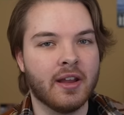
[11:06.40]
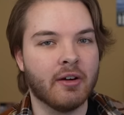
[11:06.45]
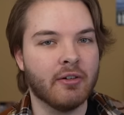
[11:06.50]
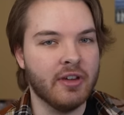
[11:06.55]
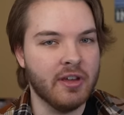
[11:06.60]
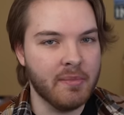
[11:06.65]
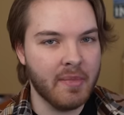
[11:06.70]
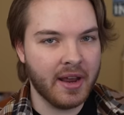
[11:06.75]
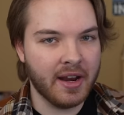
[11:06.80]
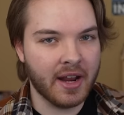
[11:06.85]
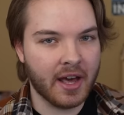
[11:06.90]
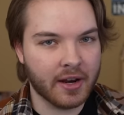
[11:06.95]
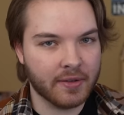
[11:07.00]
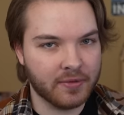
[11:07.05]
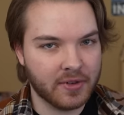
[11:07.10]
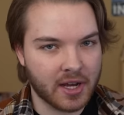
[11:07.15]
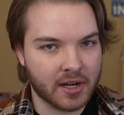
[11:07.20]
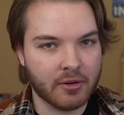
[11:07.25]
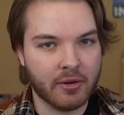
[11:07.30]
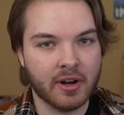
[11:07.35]
Now, he may not
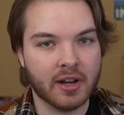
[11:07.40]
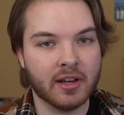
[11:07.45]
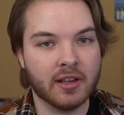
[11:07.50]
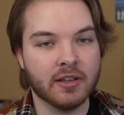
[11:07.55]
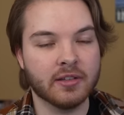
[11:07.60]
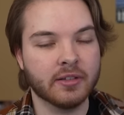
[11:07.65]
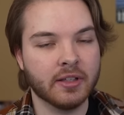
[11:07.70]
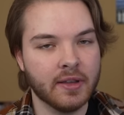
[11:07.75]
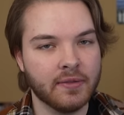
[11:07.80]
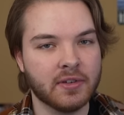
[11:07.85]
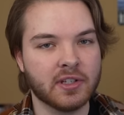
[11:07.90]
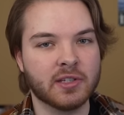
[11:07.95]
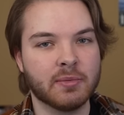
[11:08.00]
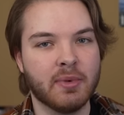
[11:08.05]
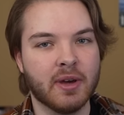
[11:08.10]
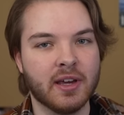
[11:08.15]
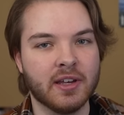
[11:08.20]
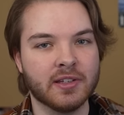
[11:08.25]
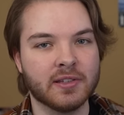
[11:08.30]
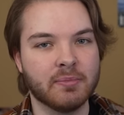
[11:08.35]
have decorated his living
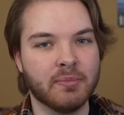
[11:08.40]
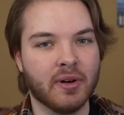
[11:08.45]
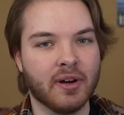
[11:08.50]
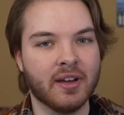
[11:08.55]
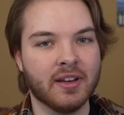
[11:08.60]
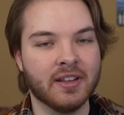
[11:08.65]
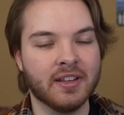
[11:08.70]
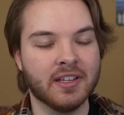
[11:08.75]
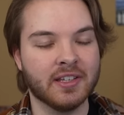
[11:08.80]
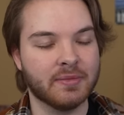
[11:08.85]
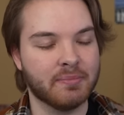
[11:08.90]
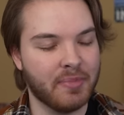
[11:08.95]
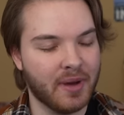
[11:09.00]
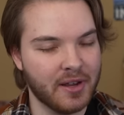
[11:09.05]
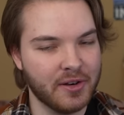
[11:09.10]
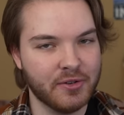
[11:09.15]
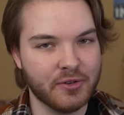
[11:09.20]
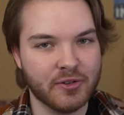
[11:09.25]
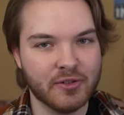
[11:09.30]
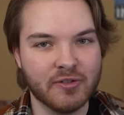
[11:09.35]
space, but his
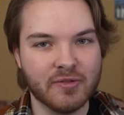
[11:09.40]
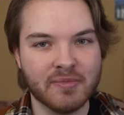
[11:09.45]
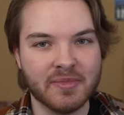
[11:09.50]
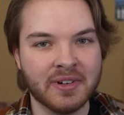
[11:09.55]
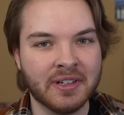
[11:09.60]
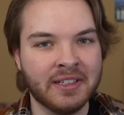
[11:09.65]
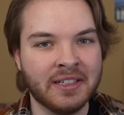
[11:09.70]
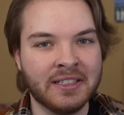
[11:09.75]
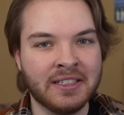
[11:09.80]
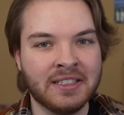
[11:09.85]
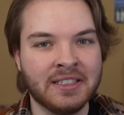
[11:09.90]
bedroom...